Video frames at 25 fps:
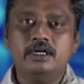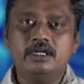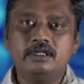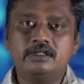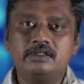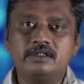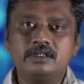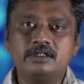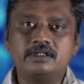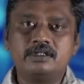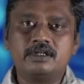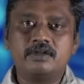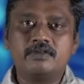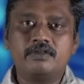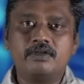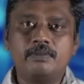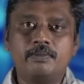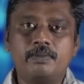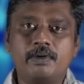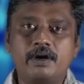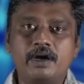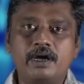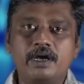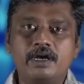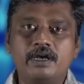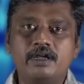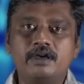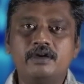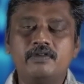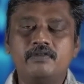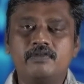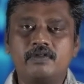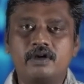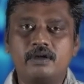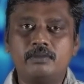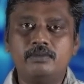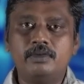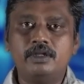distance of the point
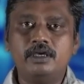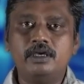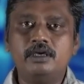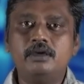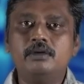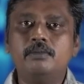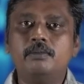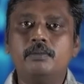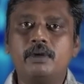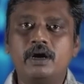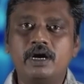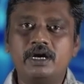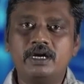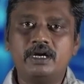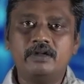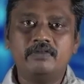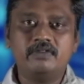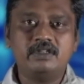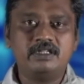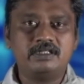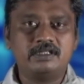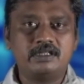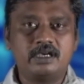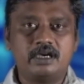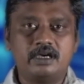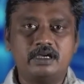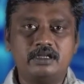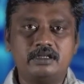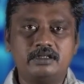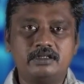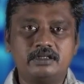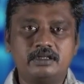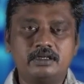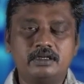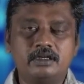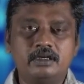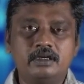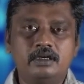from the point of the
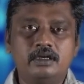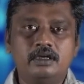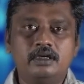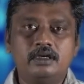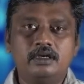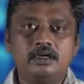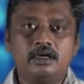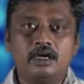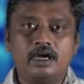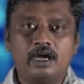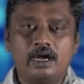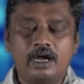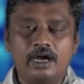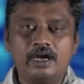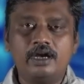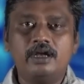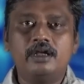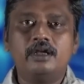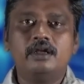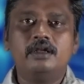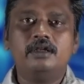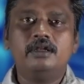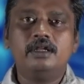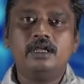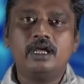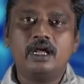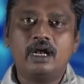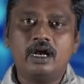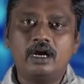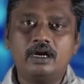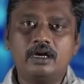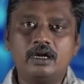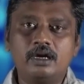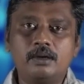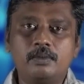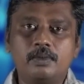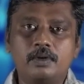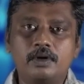charge. And the
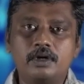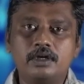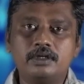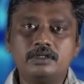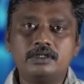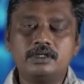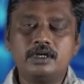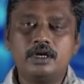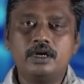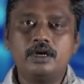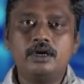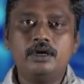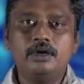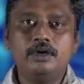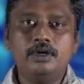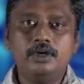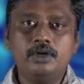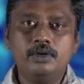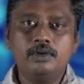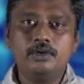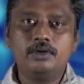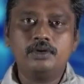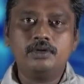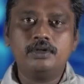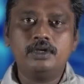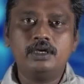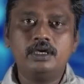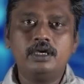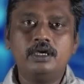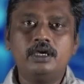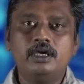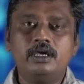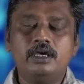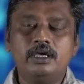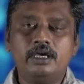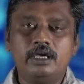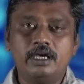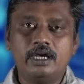electric potential due to the
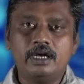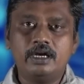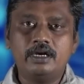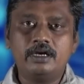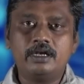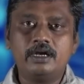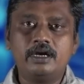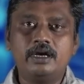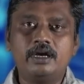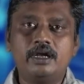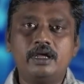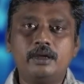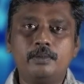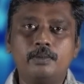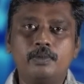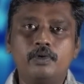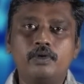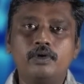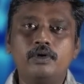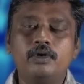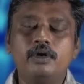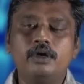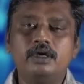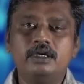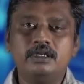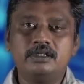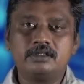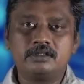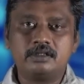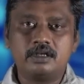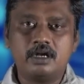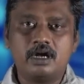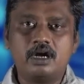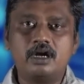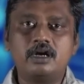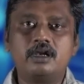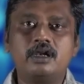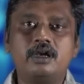entire dipole is
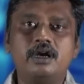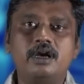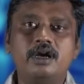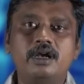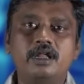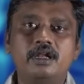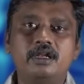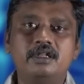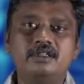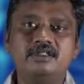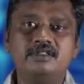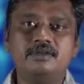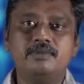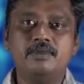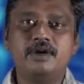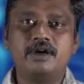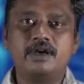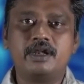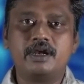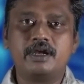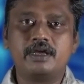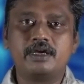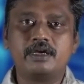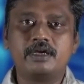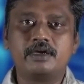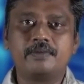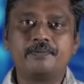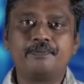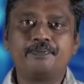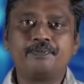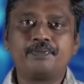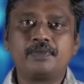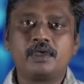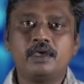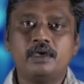not radially symmetric,